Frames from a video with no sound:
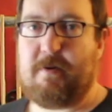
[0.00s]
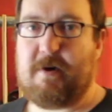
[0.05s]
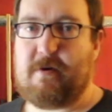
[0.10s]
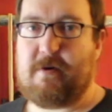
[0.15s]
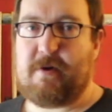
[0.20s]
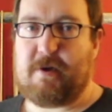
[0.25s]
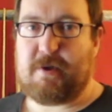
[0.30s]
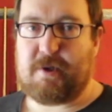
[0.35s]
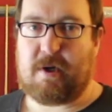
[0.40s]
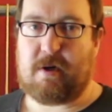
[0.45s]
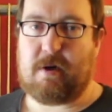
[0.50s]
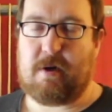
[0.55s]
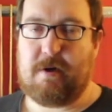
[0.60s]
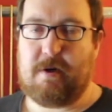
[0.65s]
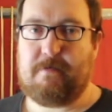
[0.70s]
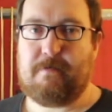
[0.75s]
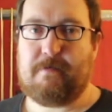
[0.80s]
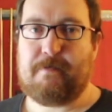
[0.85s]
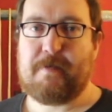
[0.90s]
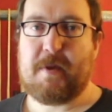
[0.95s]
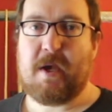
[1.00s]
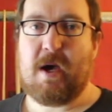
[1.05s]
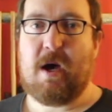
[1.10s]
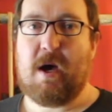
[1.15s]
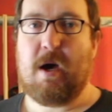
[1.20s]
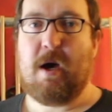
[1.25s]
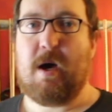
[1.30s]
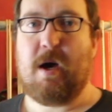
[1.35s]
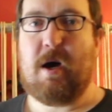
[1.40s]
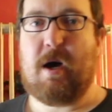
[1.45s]
period of time,
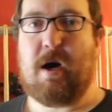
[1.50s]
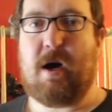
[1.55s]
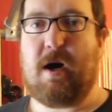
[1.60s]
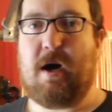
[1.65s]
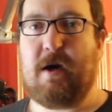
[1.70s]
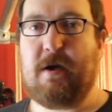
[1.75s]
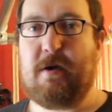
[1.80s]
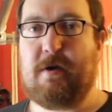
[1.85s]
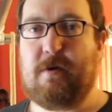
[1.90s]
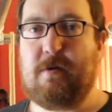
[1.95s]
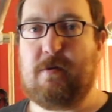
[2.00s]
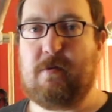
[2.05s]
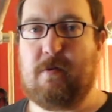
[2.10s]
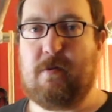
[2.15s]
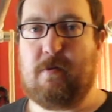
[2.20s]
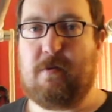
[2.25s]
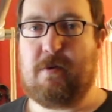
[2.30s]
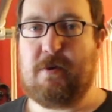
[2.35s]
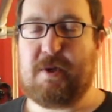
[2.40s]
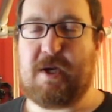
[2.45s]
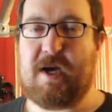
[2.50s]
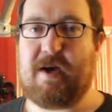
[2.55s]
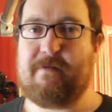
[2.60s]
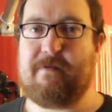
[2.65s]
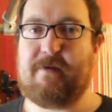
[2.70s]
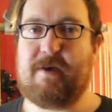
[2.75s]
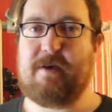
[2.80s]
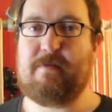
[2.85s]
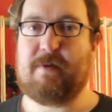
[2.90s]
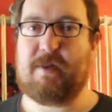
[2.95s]
I want to
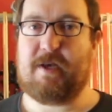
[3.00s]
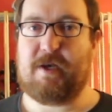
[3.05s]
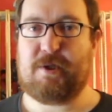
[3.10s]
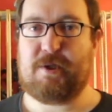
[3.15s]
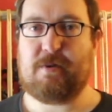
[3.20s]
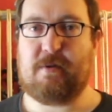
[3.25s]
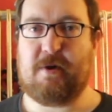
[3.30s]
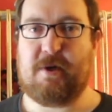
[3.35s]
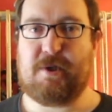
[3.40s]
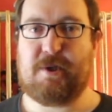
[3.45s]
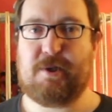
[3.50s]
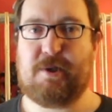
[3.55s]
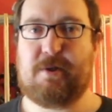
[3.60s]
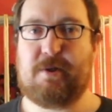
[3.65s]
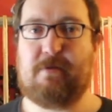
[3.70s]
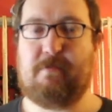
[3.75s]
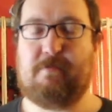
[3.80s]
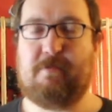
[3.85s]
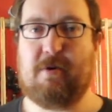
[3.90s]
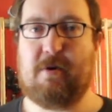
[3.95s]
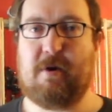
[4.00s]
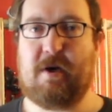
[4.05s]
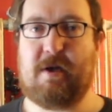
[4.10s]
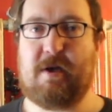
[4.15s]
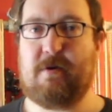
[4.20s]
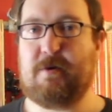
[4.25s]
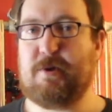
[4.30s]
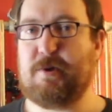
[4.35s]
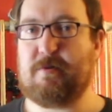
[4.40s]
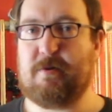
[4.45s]
have even less twists, but I
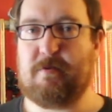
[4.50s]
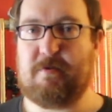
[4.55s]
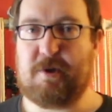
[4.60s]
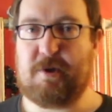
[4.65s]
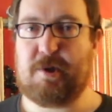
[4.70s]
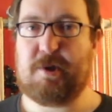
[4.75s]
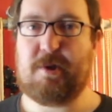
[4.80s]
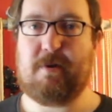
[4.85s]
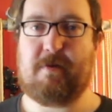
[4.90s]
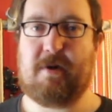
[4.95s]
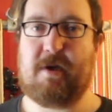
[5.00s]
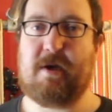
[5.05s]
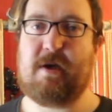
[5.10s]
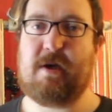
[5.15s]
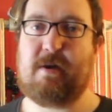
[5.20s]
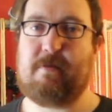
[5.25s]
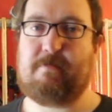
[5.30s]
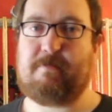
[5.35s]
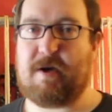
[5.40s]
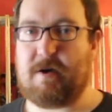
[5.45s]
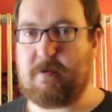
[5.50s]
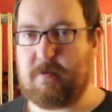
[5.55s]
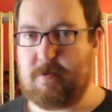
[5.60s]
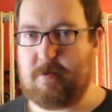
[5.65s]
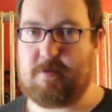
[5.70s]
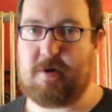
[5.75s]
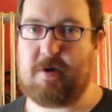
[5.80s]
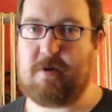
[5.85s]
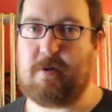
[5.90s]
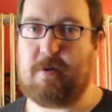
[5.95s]
don't just want to be shoving it in a bag with all
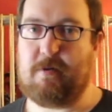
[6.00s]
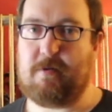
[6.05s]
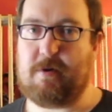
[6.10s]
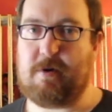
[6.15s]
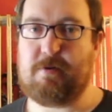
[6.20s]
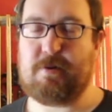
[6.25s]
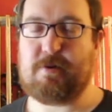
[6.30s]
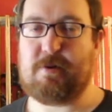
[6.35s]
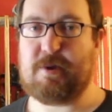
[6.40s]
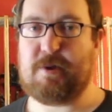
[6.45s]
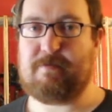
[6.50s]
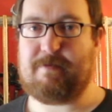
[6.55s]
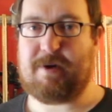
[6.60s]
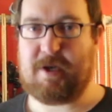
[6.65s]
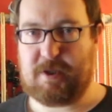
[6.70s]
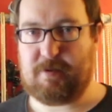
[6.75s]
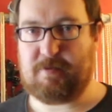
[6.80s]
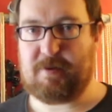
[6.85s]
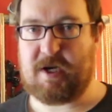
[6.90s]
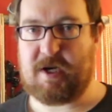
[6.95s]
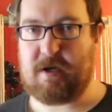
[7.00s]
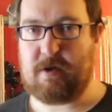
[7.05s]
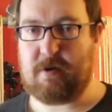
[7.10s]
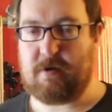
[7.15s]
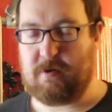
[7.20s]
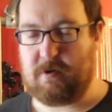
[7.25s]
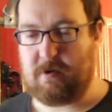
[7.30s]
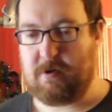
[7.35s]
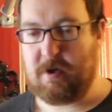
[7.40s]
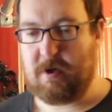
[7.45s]
my other ropes where it's a massive
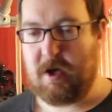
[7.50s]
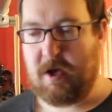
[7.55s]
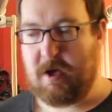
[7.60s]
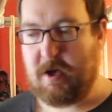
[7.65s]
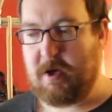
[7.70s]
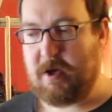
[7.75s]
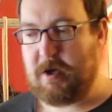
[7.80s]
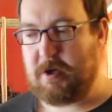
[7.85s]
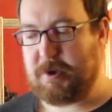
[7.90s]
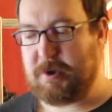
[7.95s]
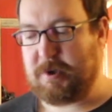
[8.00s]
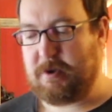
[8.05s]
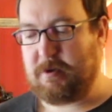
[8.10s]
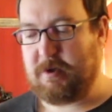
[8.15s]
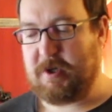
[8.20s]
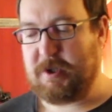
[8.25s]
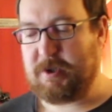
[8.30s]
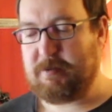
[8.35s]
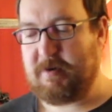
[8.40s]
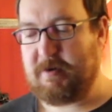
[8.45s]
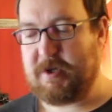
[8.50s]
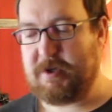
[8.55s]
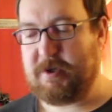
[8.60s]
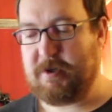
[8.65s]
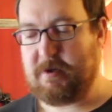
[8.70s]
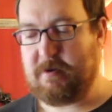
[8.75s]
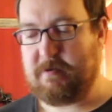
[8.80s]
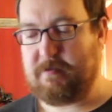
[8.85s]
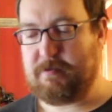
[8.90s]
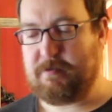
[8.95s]
tangle. So here's a
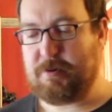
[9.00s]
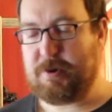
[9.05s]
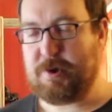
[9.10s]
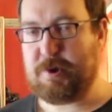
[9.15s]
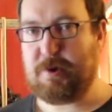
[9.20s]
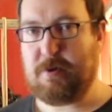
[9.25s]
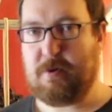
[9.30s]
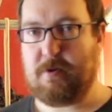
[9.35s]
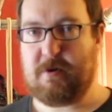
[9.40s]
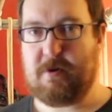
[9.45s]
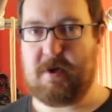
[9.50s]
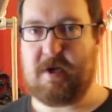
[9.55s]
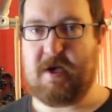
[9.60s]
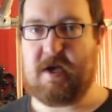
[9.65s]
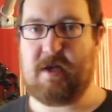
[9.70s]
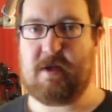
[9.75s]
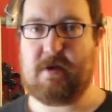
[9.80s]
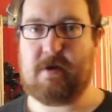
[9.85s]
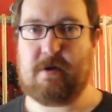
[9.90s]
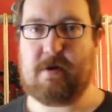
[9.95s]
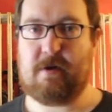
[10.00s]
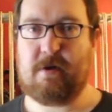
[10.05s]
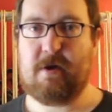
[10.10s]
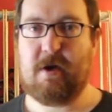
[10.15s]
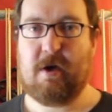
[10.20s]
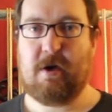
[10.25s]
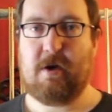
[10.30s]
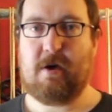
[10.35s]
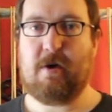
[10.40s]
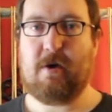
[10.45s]
method of storing it in a
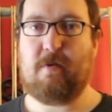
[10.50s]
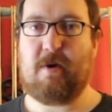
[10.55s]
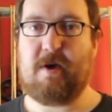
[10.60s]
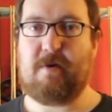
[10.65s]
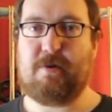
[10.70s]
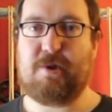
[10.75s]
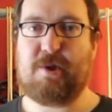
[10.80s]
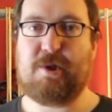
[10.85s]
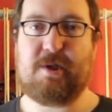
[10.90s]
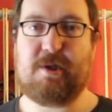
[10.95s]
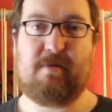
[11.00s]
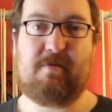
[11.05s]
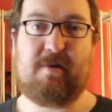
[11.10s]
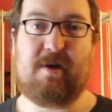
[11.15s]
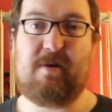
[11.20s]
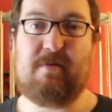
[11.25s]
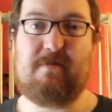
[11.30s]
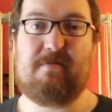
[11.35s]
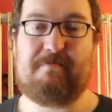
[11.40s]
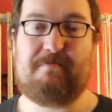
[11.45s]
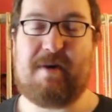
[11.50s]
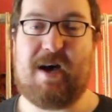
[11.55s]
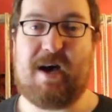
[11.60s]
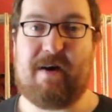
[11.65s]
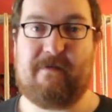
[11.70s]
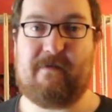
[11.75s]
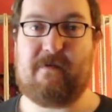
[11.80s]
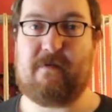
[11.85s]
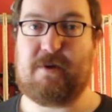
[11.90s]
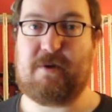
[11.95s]
way which is going to be better
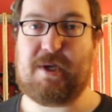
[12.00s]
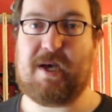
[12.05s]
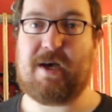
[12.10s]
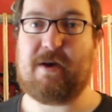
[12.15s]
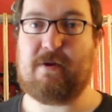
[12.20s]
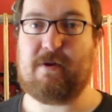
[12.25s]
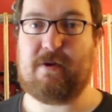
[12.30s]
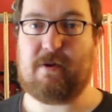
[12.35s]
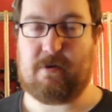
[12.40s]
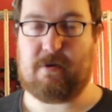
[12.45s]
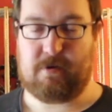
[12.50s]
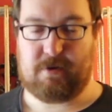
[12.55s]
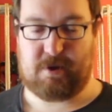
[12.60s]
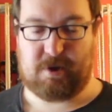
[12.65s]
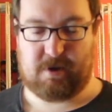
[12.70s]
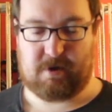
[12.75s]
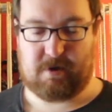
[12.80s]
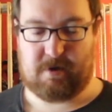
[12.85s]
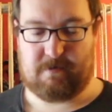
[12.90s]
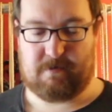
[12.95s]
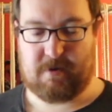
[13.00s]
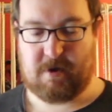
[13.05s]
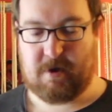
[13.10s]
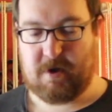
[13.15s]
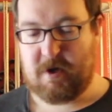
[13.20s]
for its health long term.